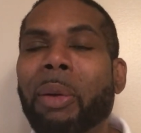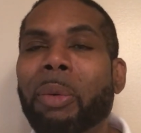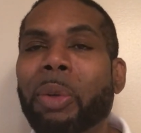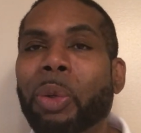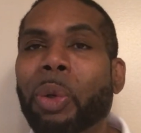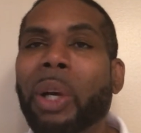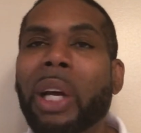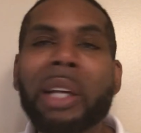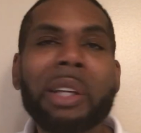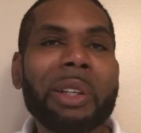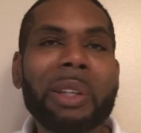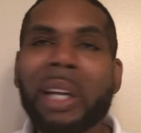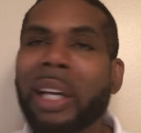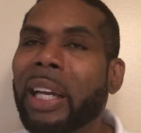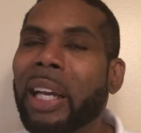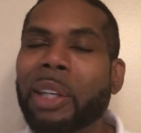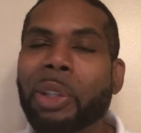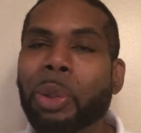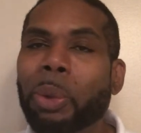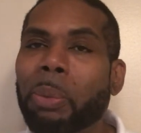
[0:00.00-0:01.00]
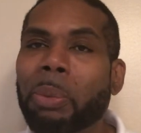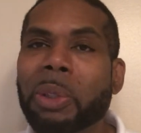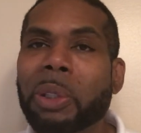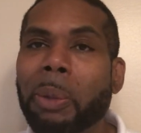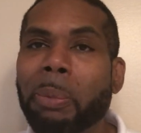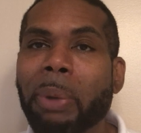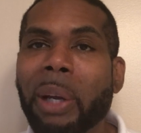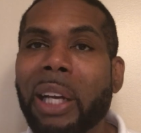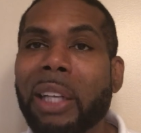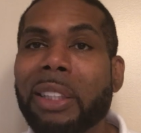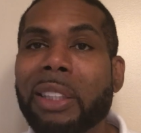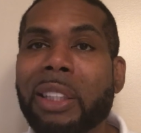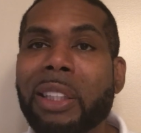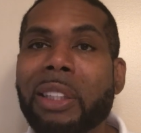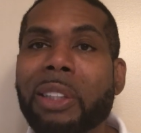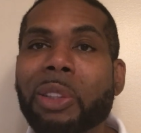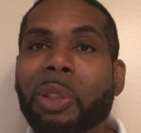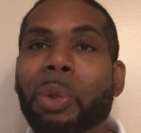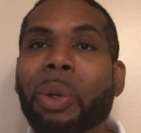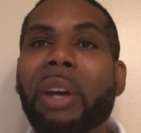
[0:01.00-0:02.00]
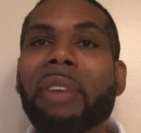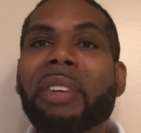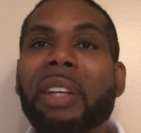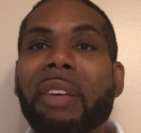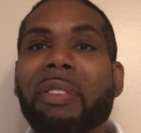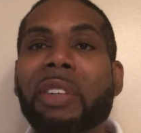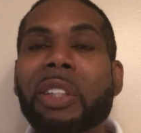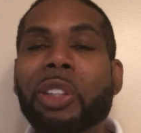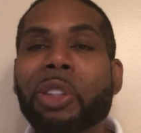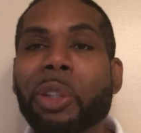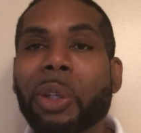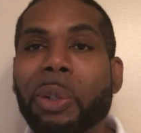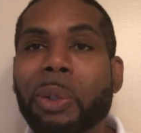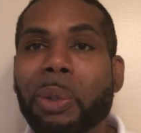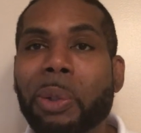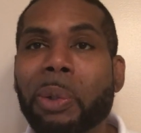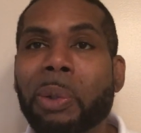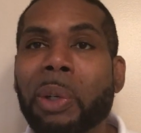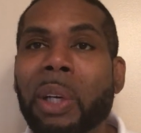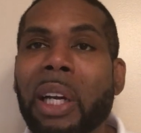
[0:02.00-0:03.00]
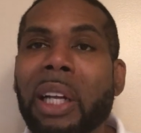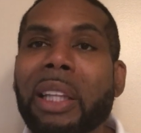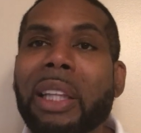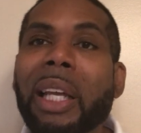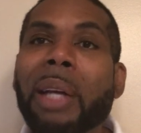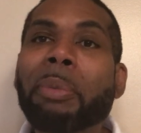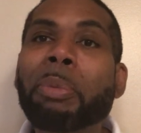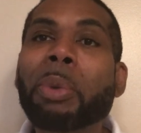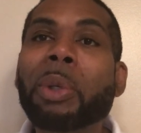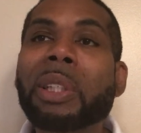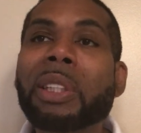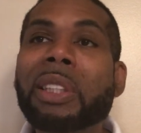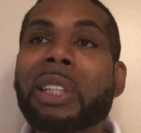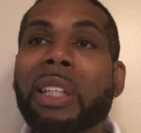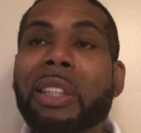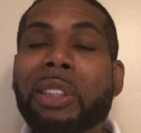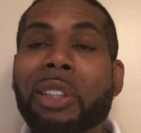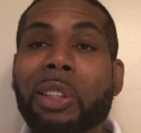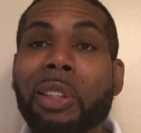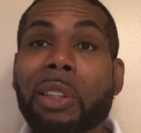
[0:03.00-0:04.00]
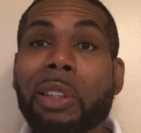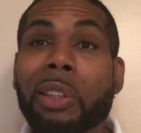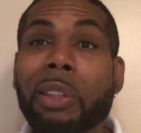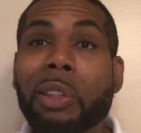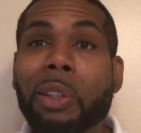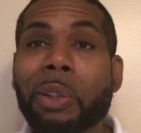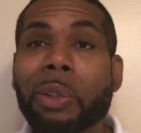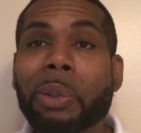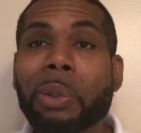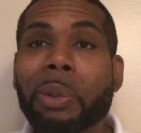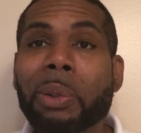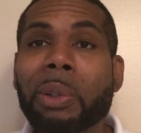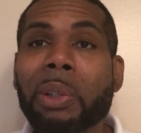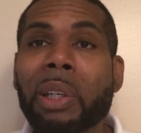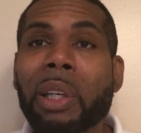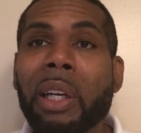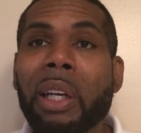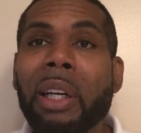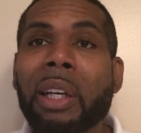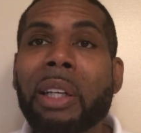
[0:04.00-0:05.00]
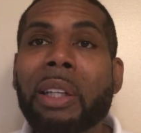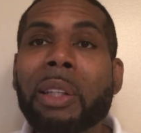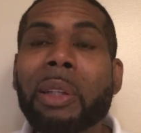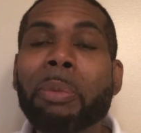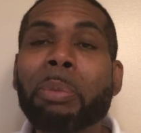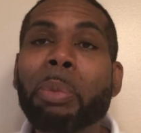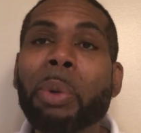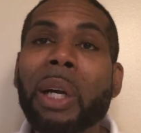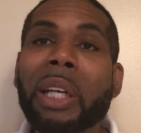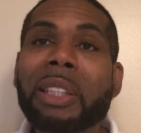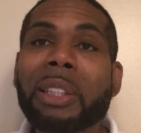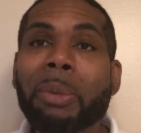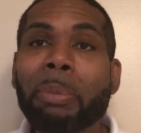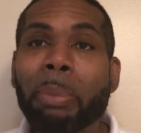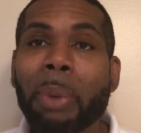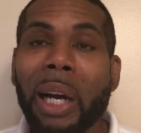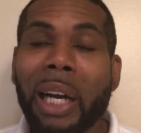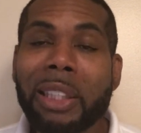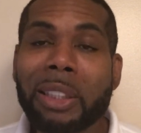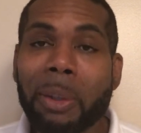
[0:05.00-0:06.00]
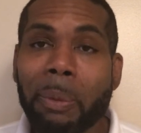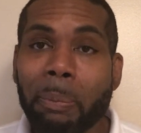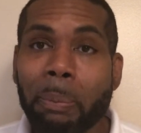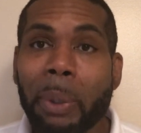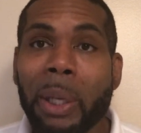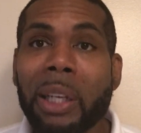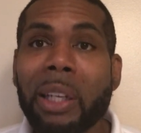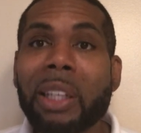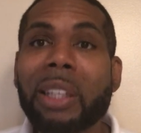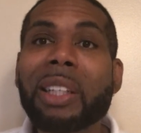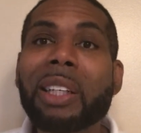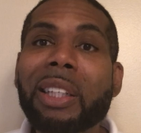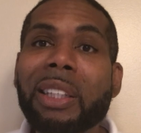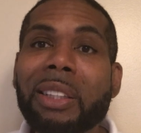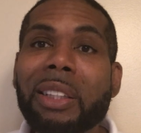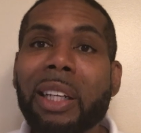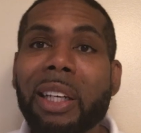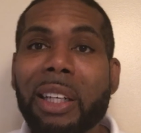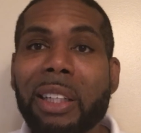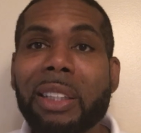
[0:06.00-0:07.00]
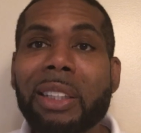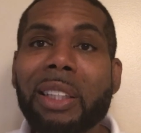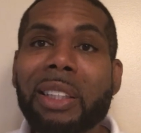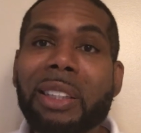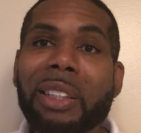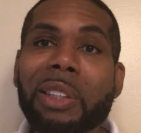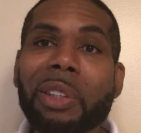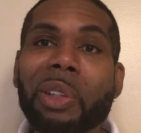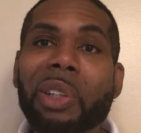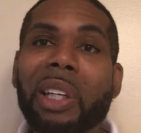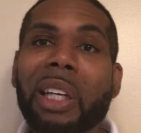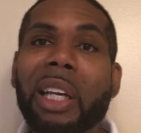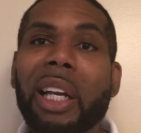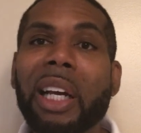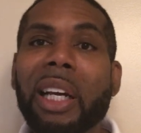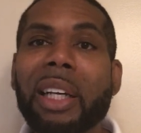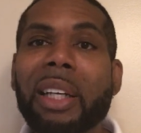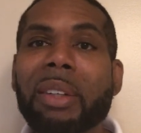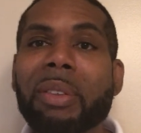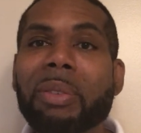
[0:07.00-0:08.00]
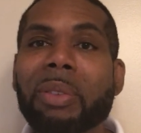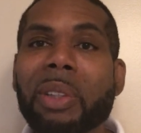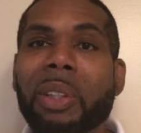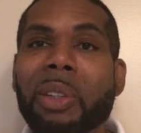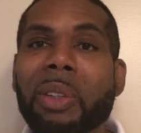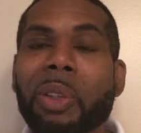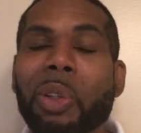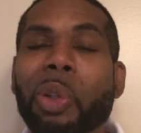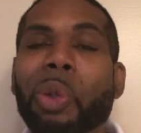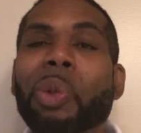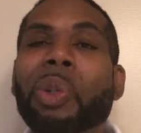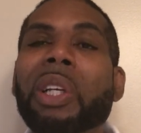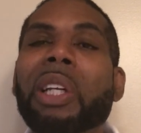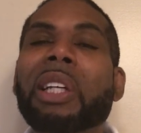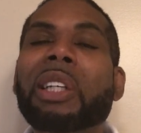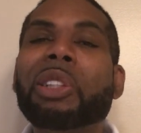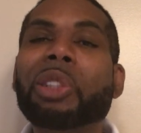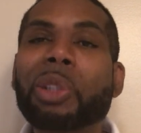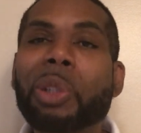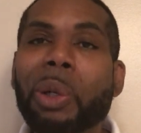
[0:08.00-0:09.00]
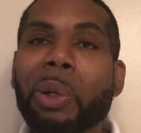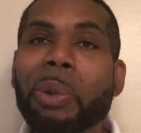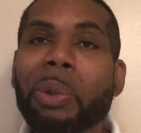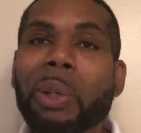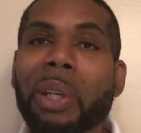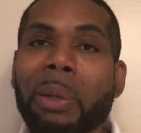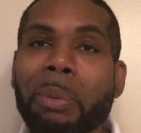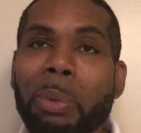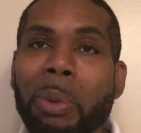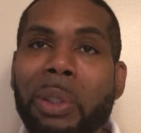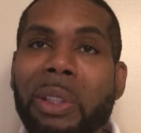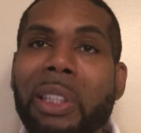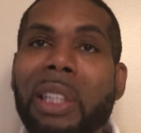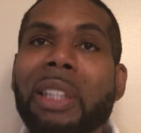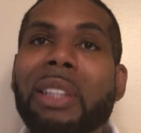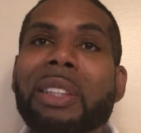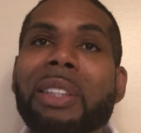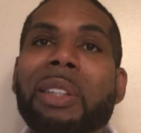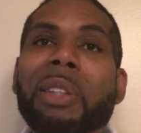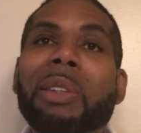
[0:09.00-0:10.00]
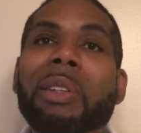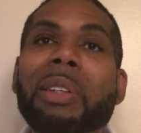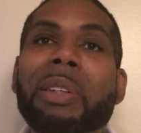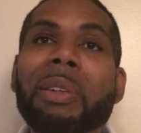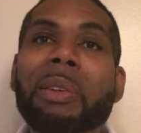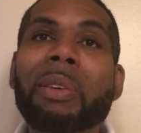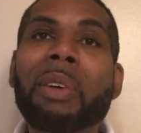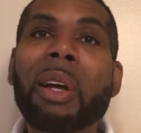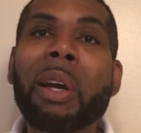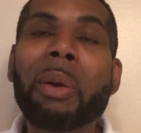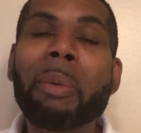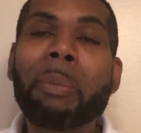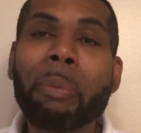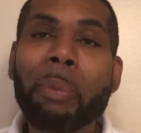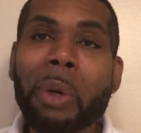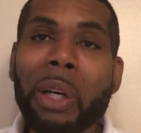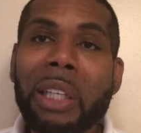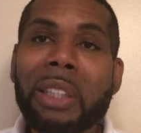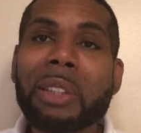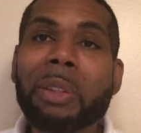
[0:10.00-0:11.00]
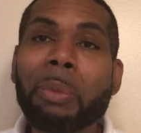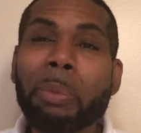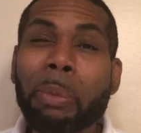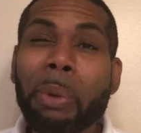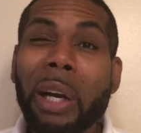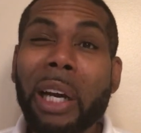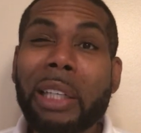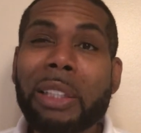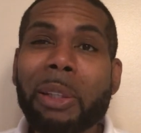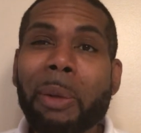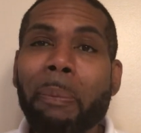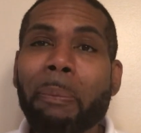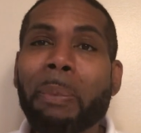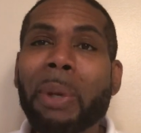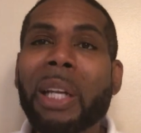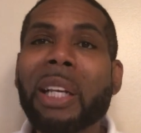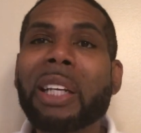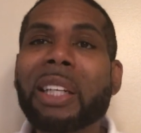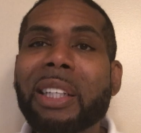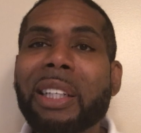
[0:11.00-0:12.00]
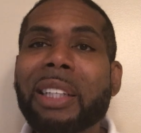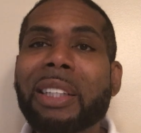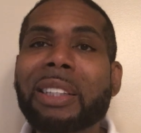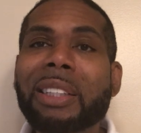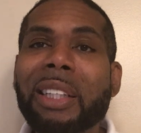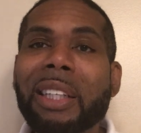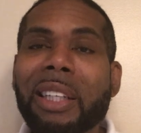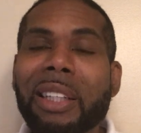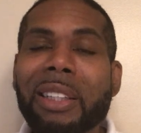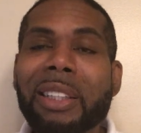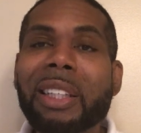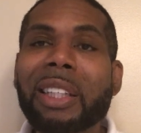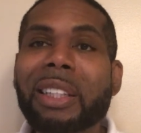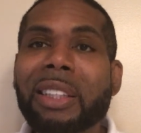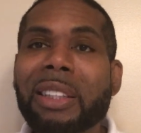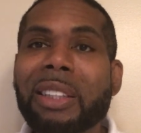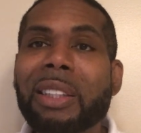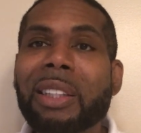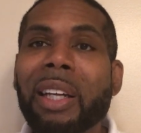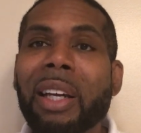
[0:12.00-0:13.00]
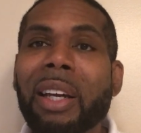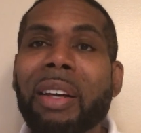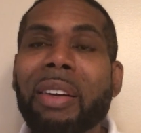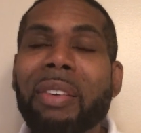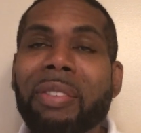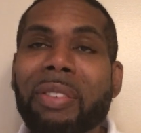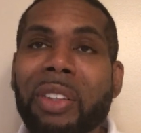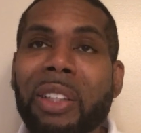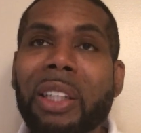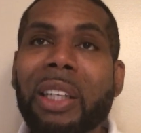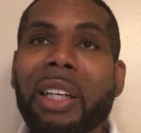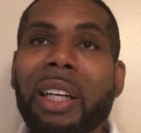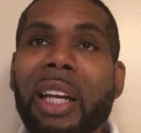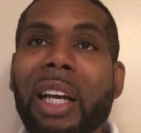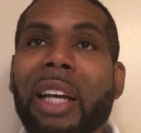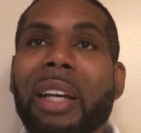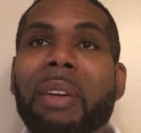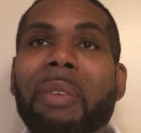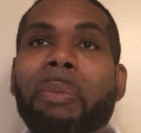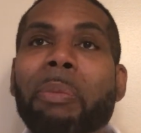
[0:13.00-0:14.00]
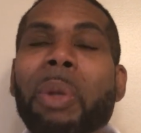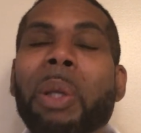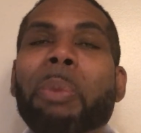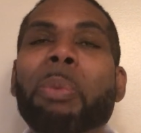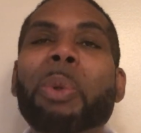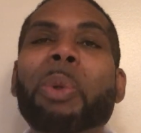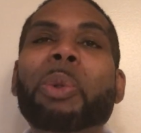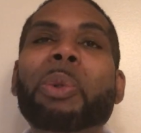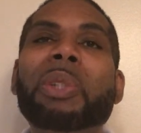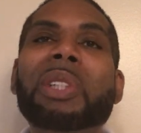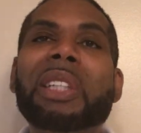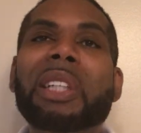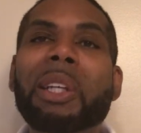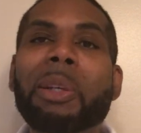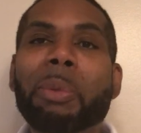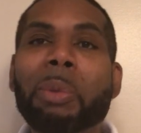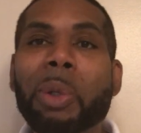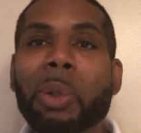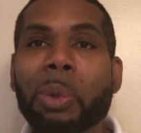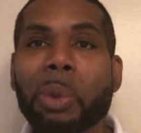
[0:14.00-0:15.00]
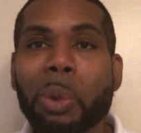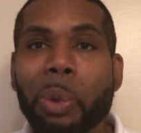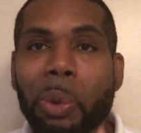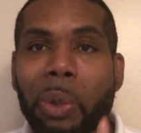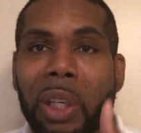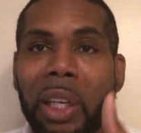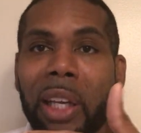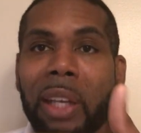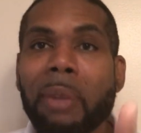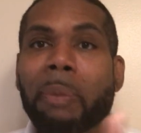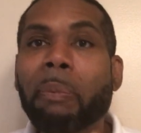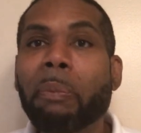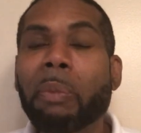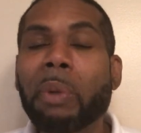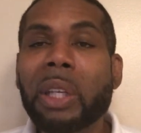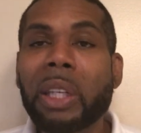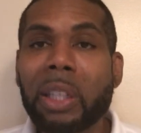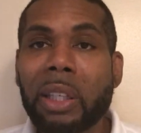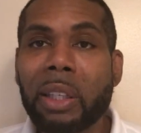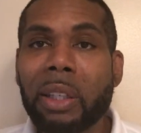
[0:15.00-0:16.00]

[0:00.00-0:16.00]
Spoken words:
They can't torment with your past sins. You have to have a circle that presents to you the present possibilities that exist in your life. You need a circle that presents the present possibilities that exist for your life. People who see who you can be.